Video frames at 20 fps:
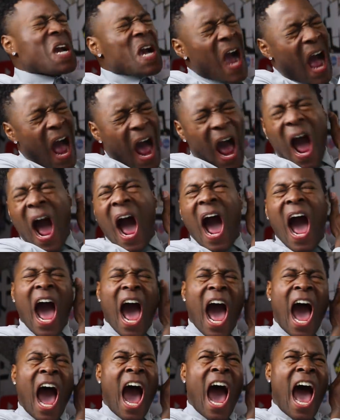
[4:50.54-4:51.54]

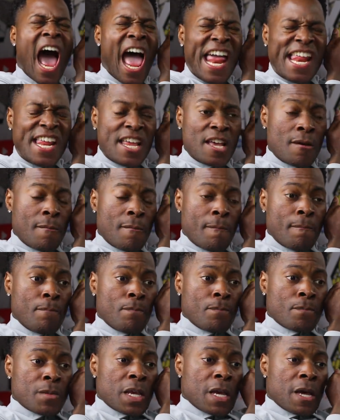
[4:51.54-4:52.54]

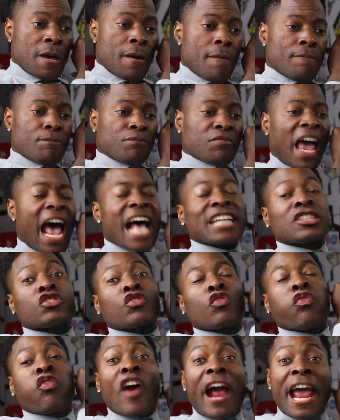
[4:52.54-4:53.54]
God. That's
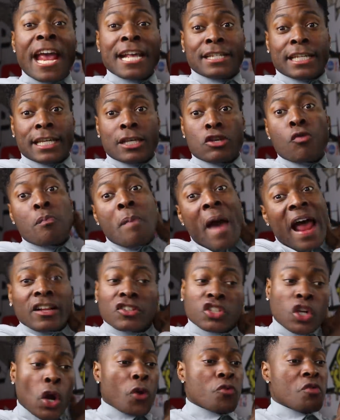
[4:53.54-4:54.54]
crazy. You
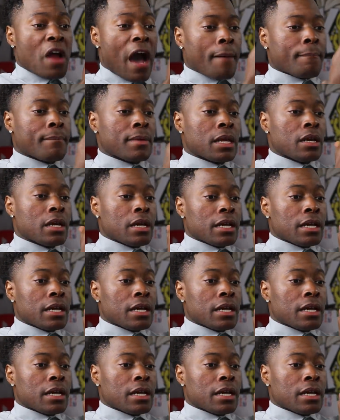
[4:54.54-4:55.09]
better turn up. Turn